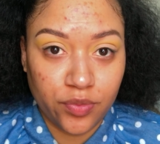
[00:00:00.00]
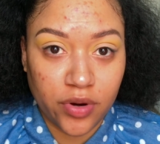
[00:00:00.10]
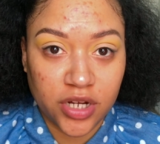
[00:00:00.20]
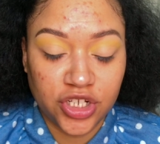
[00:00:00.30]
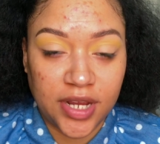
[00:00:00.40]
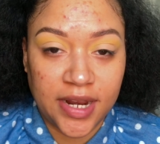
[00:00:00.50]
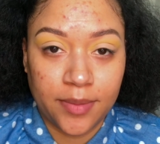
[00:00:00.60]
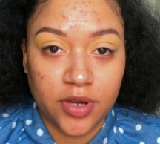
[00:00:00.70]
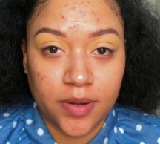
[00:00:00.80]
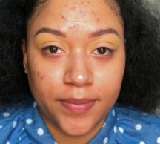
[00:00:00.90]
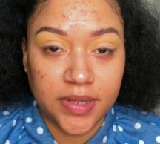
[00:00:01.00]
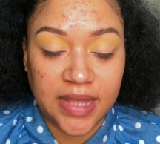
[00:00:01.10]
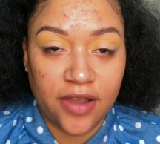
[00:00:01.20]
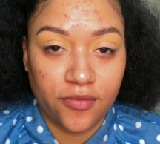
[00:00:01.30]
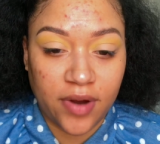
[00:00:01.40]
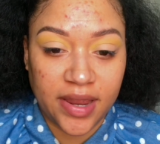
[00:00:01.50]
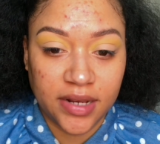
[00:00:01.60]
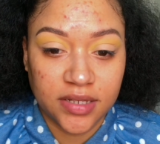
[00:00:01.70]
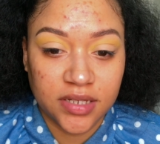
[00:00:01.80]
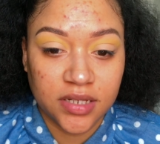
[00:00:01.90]
brush, and I'm going to put that right
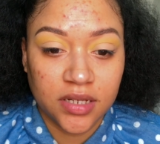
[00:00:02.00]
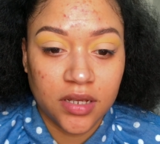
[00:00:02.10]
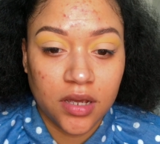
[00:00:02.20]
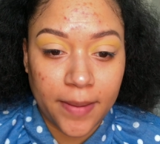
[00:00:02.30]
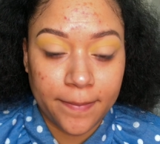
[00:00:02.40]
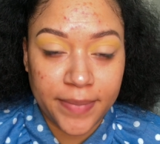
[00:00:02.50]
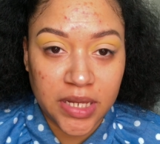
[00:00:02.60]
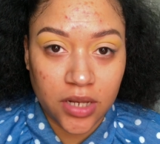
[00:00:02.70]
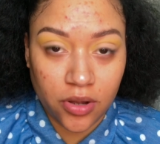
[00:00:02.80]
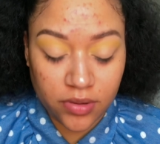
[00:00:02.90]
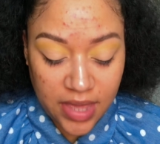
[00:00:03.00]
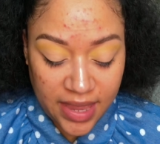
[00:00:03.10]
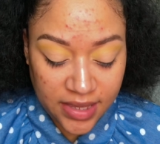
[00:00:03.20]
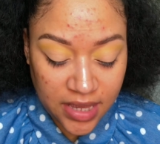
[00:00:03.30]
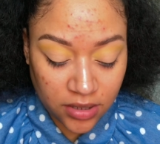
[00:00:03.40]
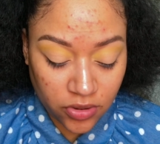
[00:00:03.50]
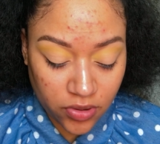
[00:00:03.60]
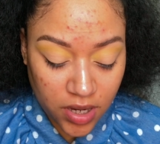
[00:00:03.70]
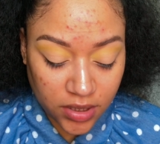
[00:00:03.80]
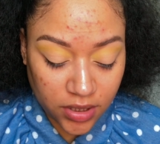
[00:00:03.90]
below that yellow
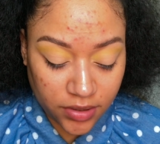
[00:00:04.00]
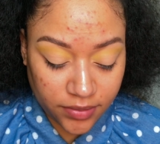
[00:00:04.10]
color.